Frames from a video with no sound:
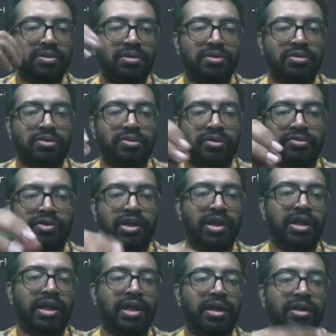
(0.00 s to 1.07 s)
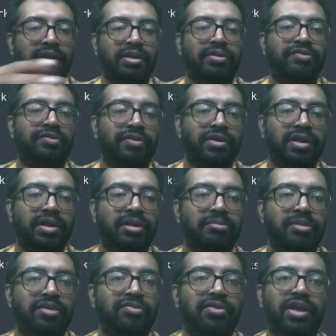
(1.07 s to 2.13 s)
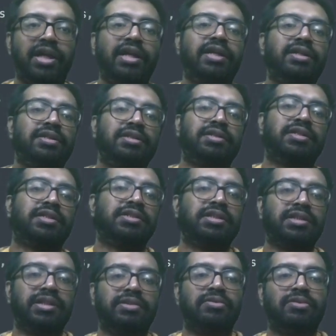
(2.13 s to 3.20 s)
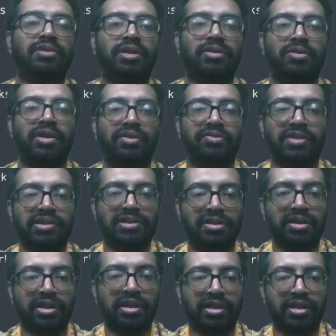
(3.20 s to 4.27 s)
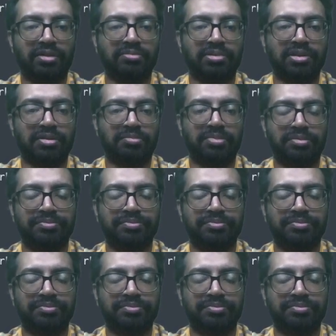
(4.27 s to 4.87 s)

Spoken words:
So if I have, if in my file it's Sachin Tendulkar, only first string comes up.